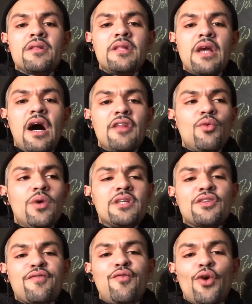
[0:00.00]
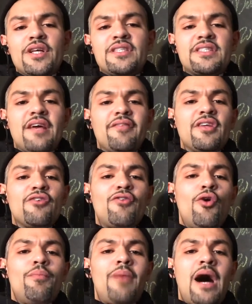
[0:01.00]
The other one is a
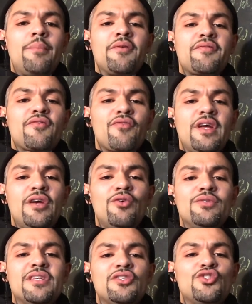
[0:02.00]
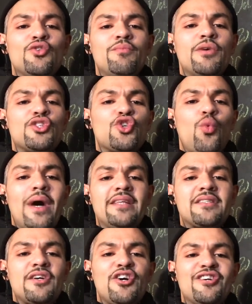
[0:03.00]
47-year-old mom of 3 who did Zumba
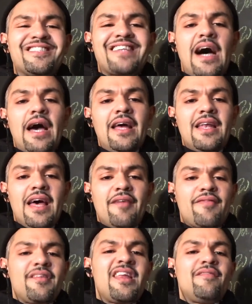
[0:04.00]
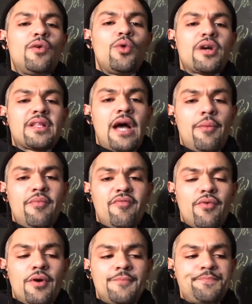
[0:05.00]
twice in her entire life, never worked out
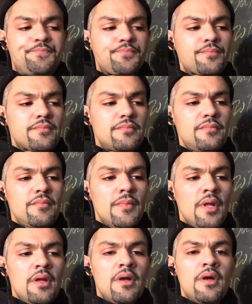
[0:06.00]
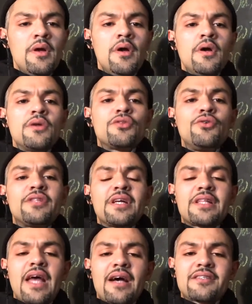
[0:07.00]
before. Do you
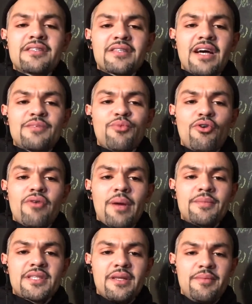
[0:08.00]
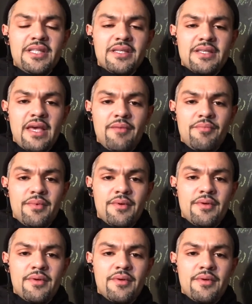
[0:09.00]
think the exercise program is going to be the same?